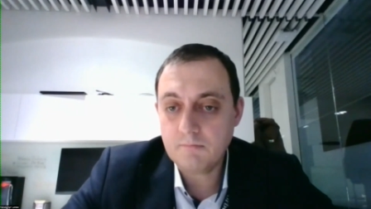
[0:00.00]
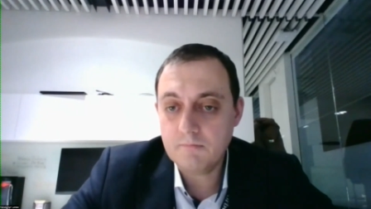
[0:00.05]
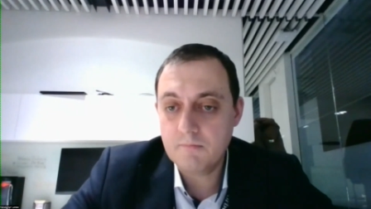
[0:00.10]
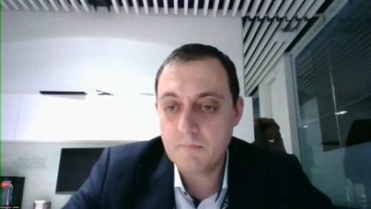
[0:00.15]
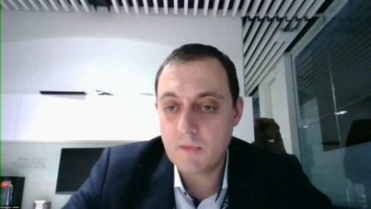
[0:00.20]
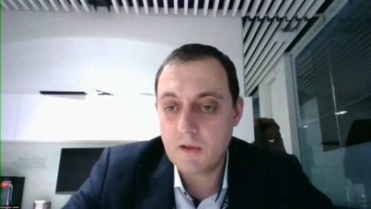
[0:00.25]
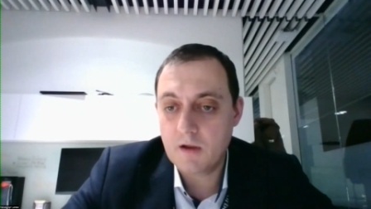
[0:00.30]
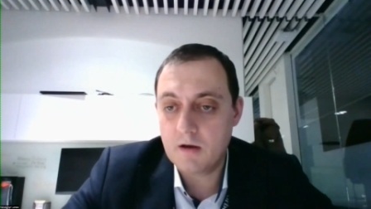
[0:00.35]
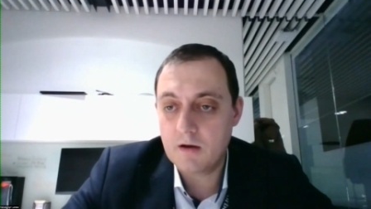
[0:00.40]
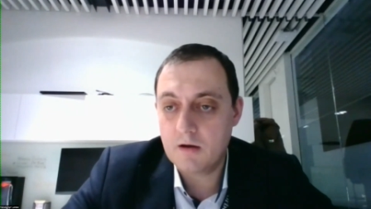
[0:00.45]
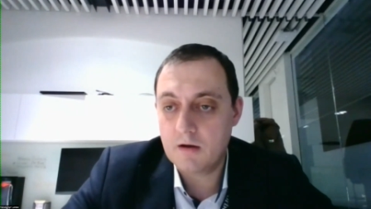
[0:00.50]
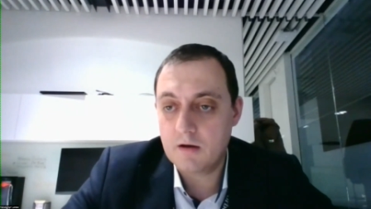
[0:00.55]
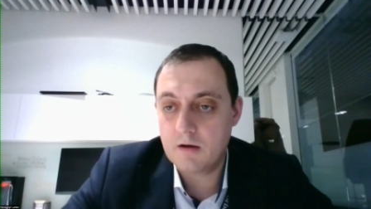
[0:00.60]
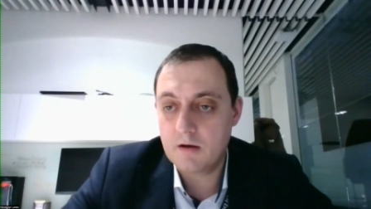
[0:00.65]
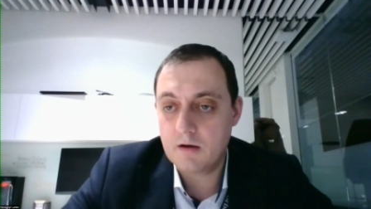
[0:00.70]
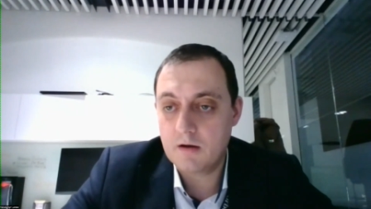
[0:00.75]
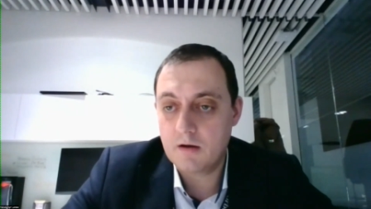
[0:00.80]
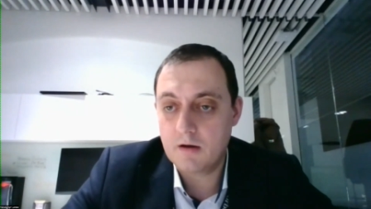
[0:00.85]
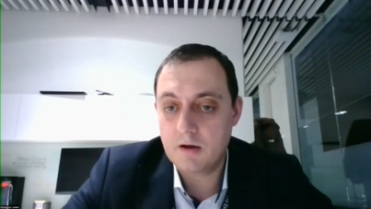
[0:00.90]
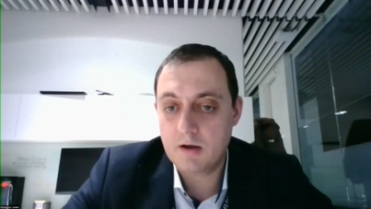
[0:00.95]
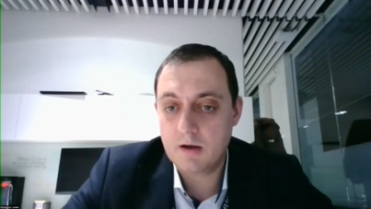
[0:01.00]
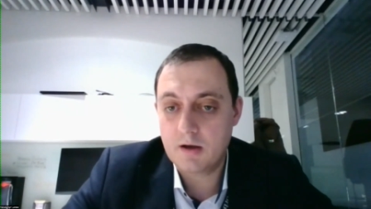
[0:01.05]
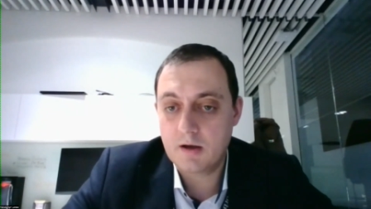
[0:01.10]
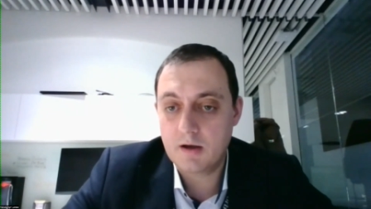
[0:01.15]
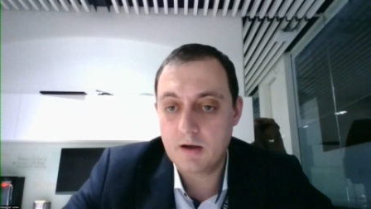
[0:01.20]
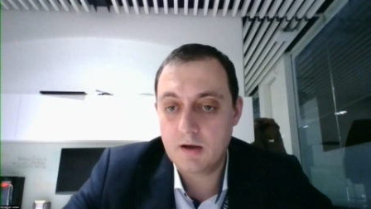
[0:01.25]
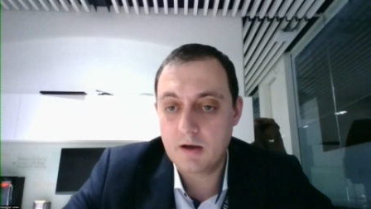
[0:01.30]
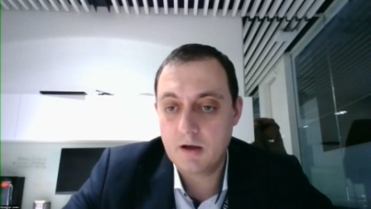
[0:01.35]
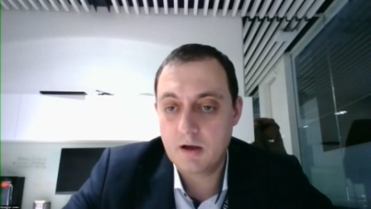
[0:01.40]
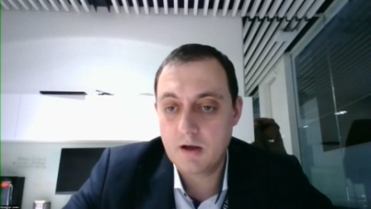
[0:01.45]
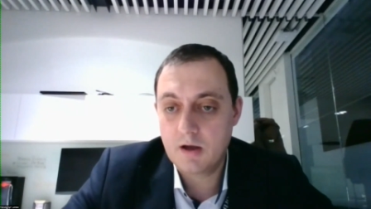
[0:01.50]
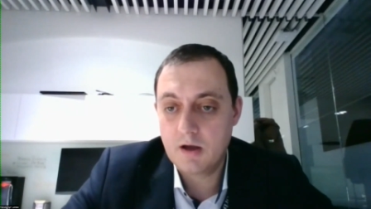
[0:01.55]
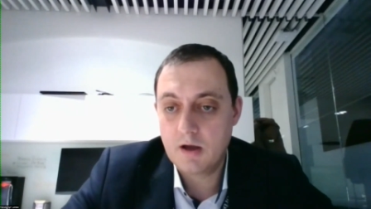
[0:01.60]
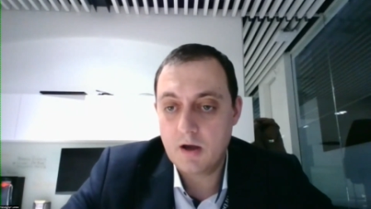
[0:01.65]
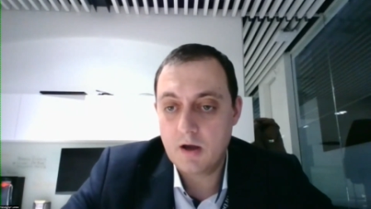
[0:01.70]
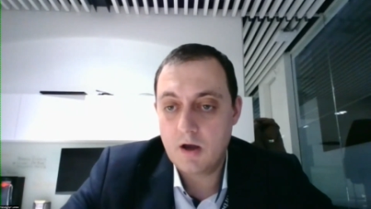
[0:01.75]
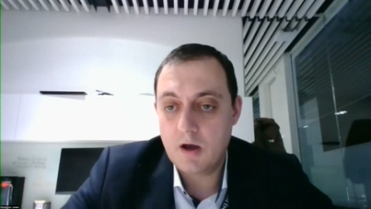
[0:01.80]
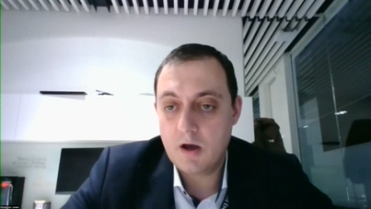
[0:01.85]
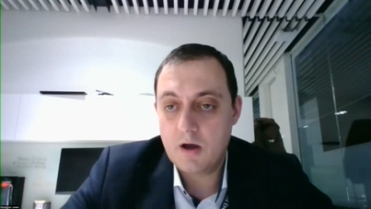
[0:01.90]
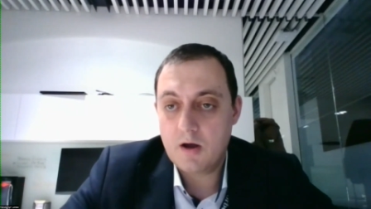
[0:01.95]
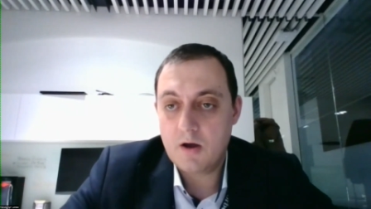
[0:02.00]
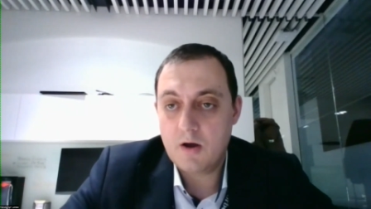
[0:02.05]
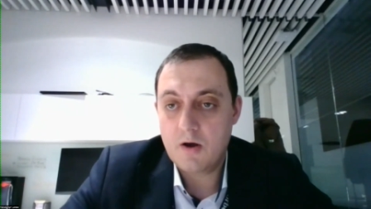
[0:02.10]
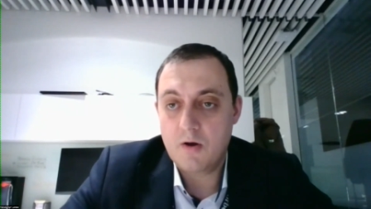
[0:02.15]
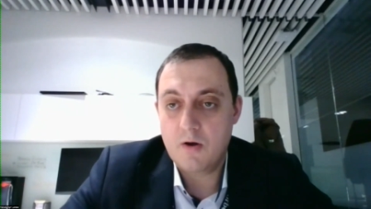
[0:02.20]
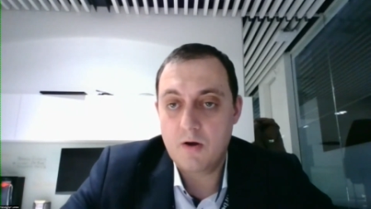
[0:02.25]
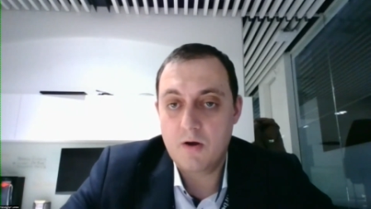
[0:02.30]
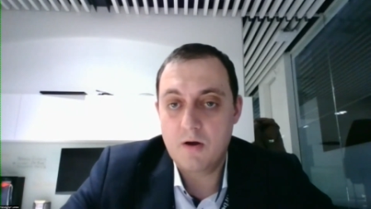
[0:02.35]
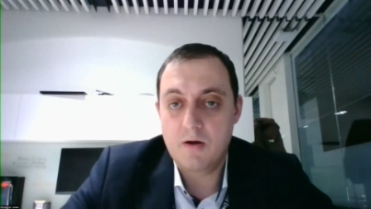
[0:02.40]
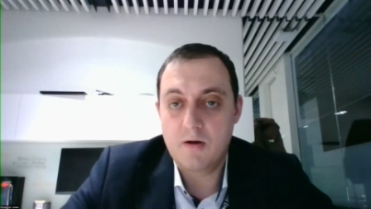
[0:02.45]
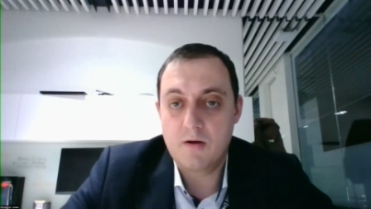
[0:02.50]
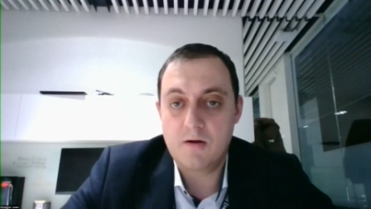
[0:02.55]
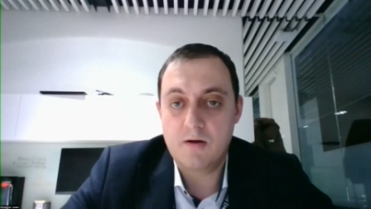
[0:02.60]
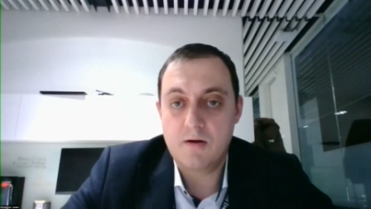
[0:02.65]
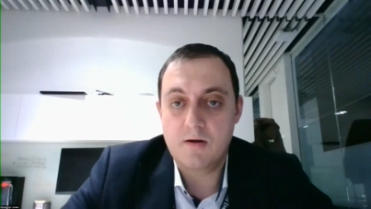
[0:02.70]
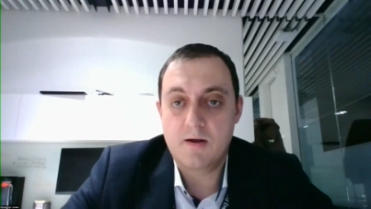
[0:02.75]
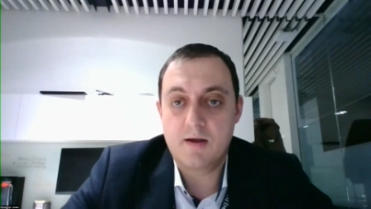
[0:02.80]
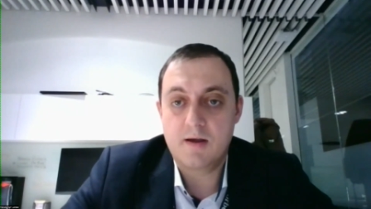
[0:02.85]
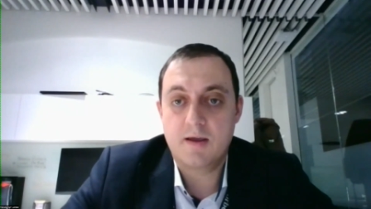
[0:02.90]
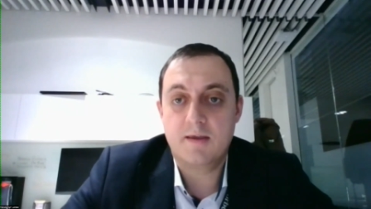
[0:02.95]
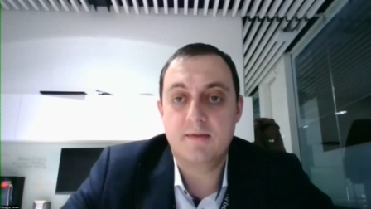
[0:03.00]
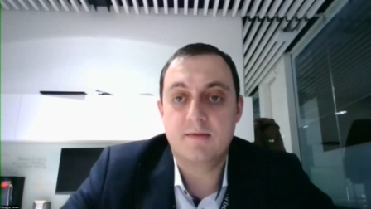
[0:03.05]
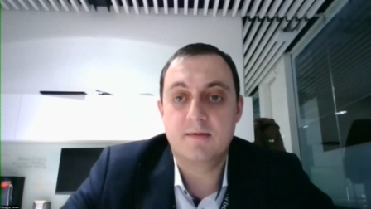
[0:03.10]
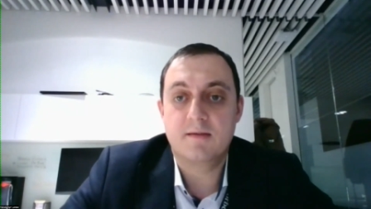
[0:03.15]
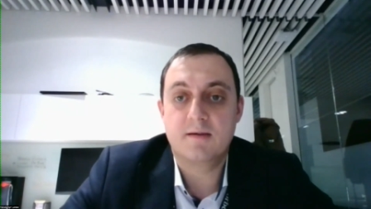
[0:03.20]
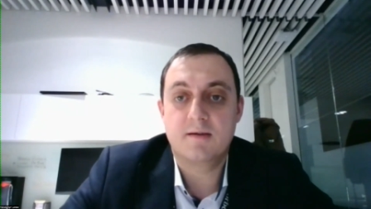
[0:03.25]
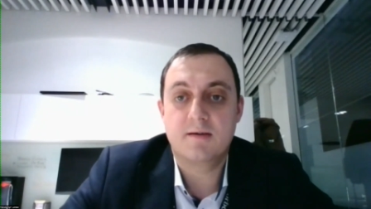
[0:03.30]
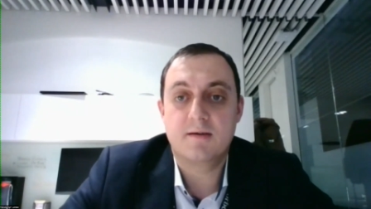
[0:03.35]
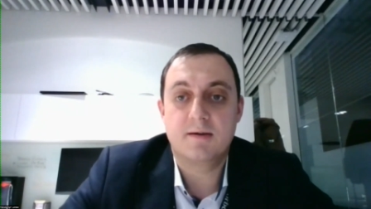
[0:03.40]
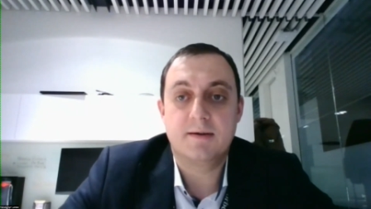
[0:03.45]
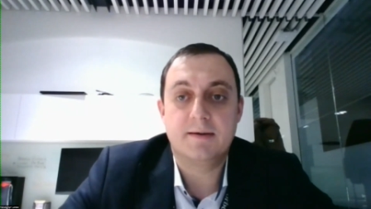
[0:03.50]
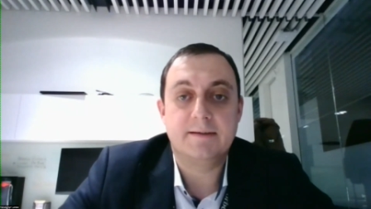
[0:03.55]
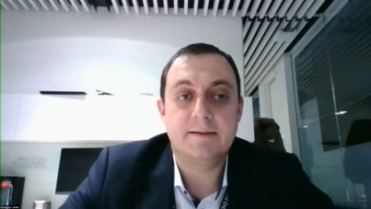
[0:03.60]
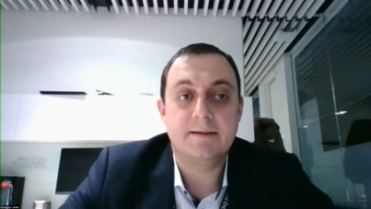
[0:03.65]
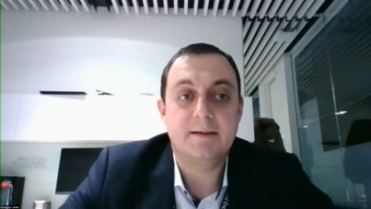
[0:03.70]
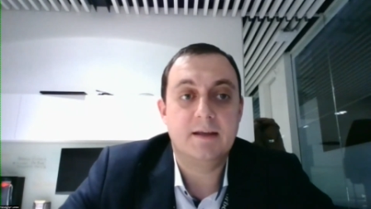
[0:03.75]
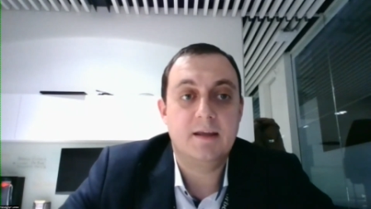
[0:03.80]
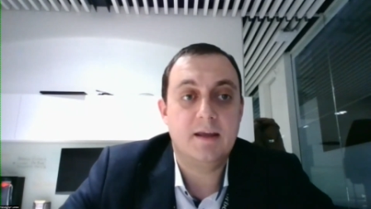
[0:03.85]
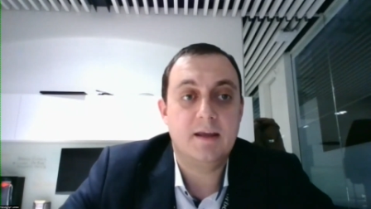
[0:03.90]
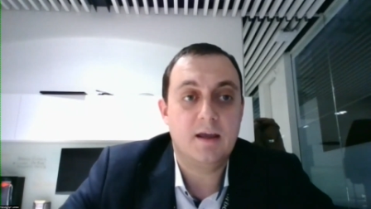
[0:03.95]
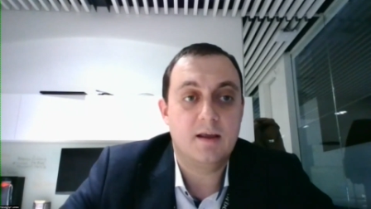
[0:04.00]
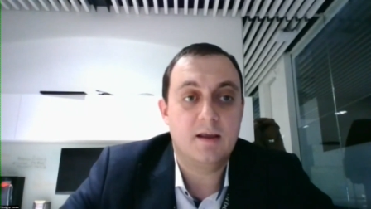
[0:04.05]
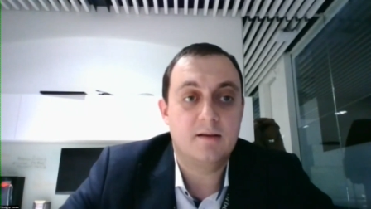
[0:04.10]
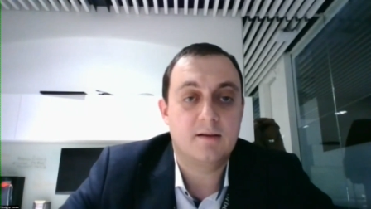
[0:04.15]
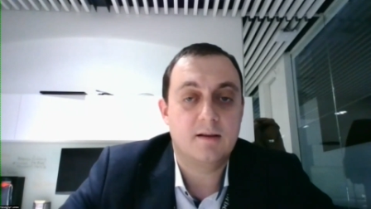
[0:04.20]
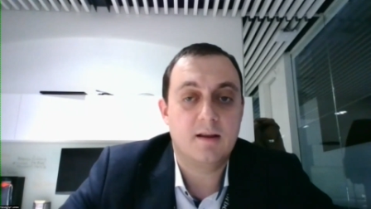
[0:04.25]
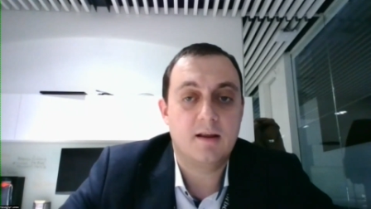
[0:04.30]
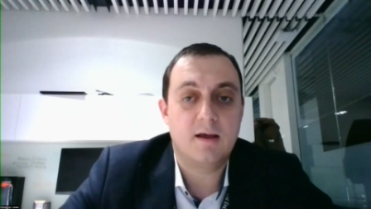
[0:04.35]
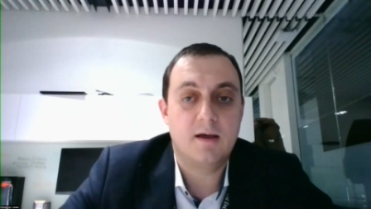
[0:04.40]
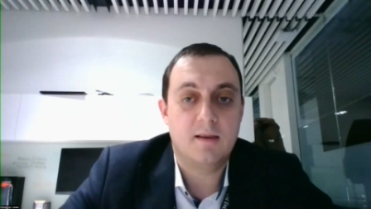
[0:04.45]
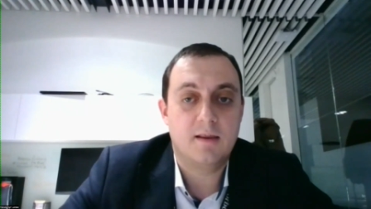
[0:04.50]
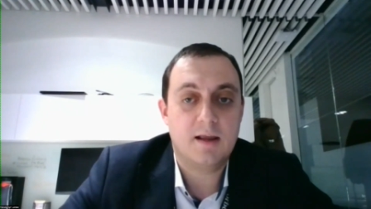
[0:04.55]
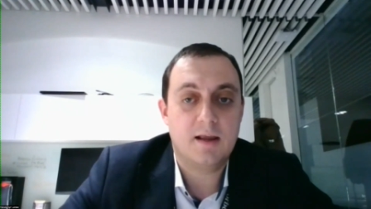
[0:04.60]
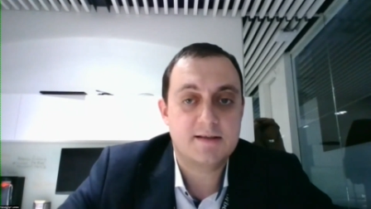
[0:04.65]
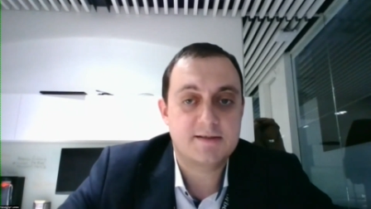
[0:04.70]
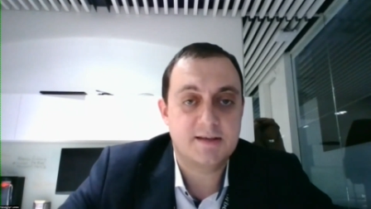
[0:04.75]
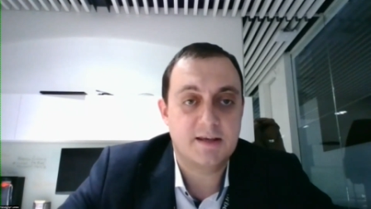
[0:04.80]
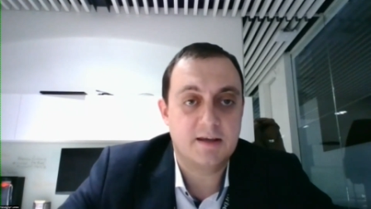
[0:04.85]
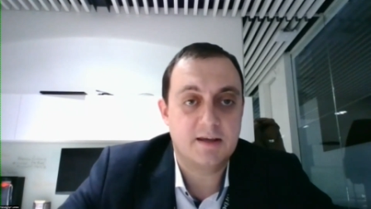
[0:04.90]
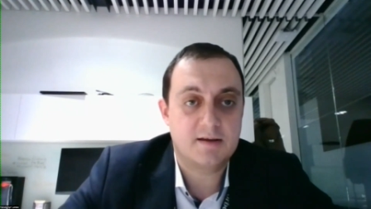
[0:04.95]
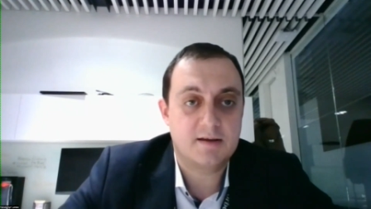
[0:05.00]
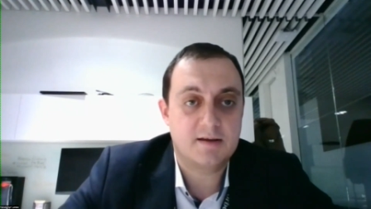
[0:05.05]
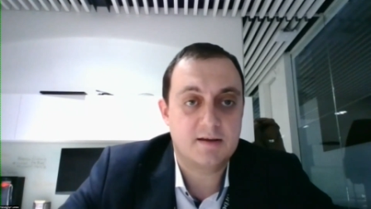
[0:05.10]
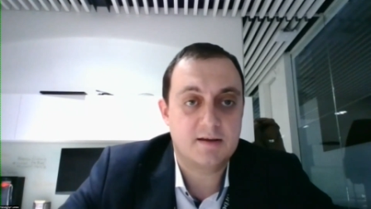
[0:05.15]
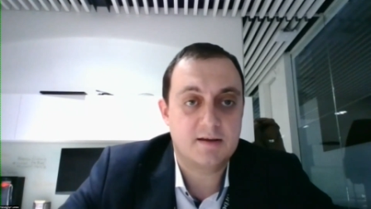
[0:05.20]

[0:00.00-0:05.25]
Mm, uh, uh, in uh, and last thing